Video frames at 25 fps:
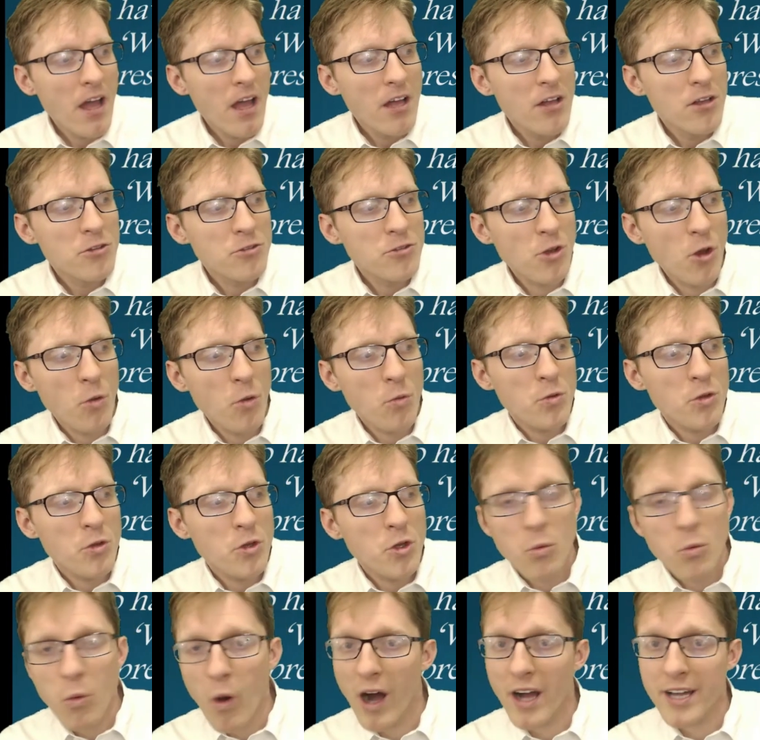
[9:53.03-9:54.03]
So
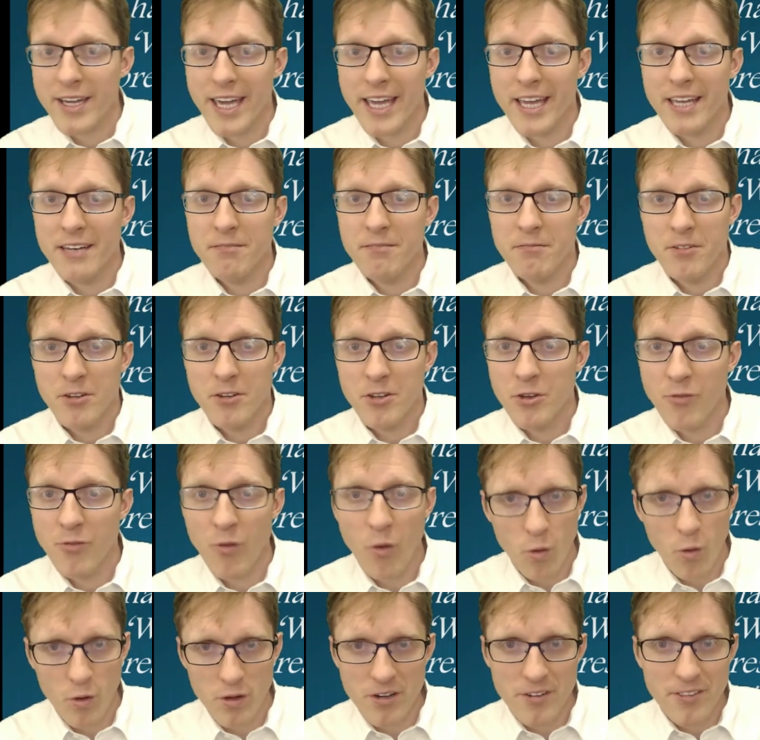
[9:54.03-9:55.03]
you walk in, you've
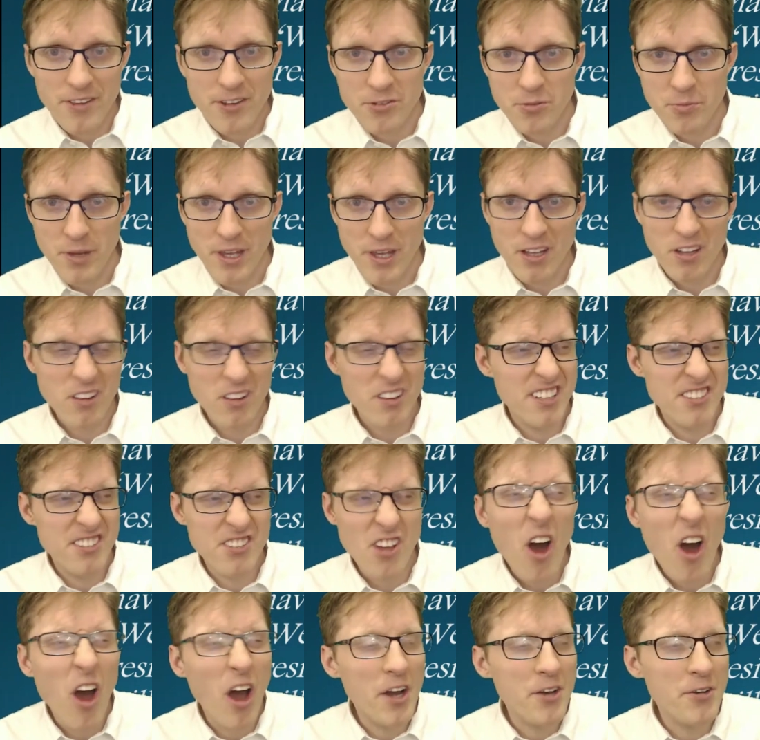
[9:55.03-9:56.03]
ordered this meal, it's
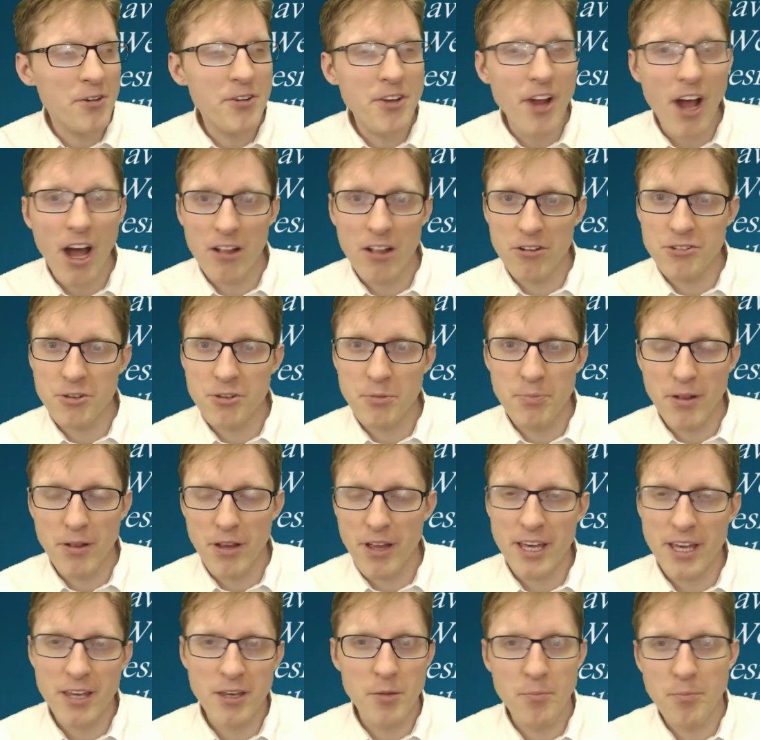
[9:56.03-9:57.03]
$100 a
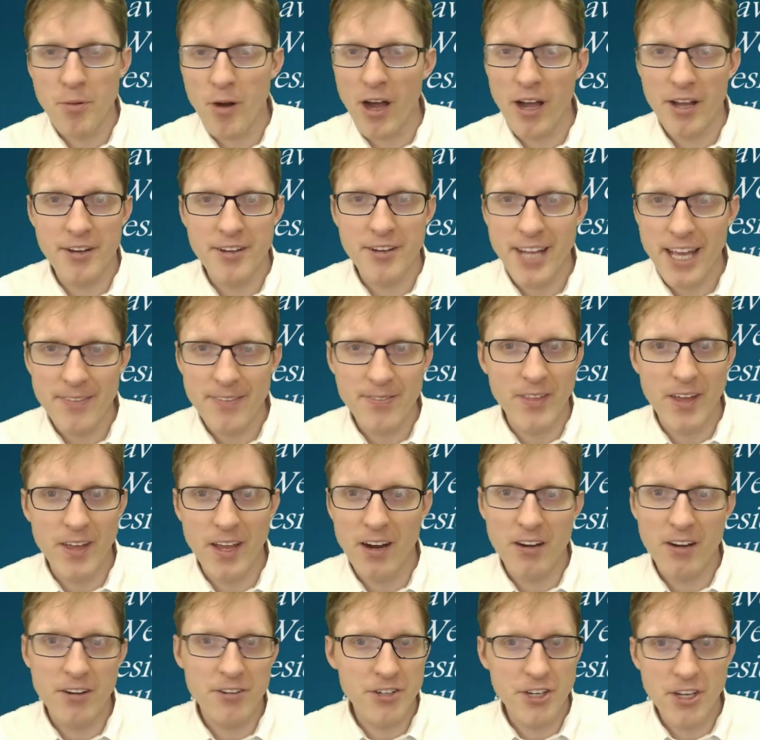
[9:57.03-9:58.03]
plate, you brought your date
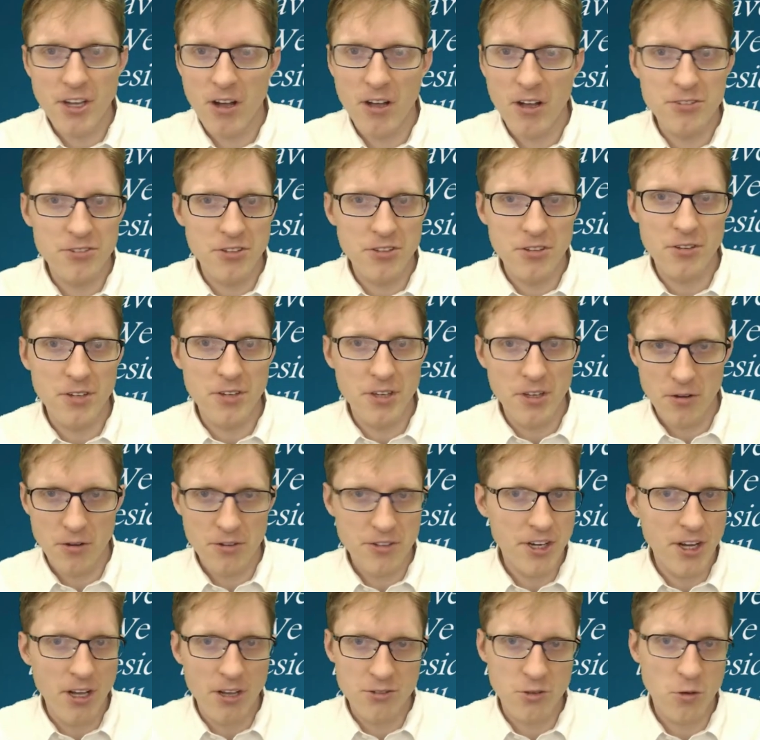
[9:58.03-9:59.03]
there, she also
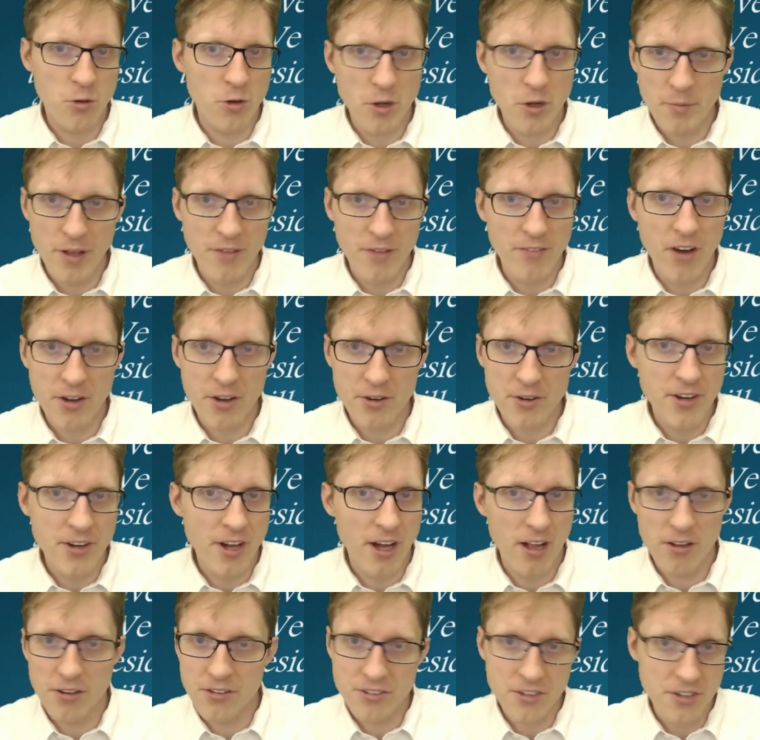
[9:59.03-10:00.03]
ordered a meal of
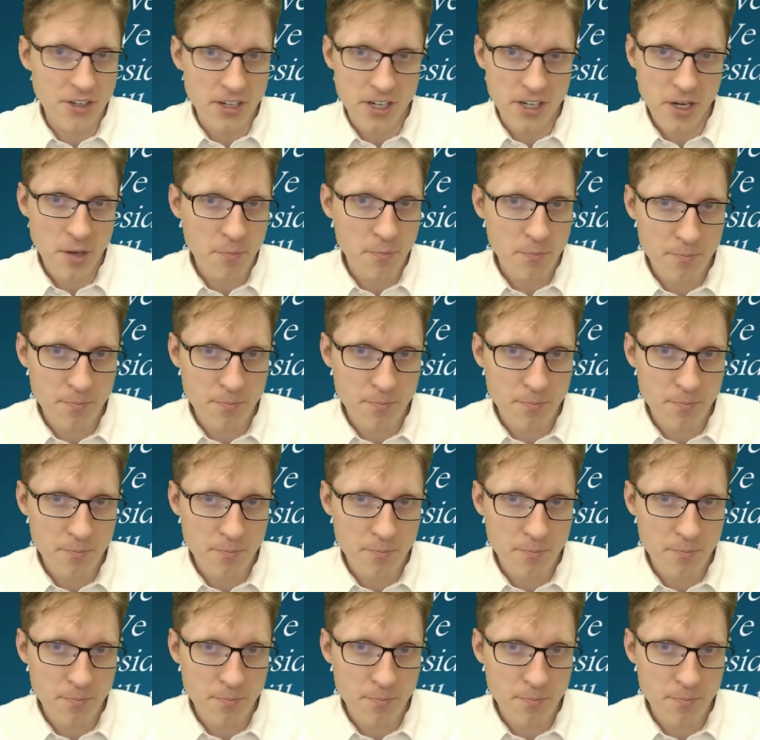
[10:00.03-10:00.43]
$100 and you're going to,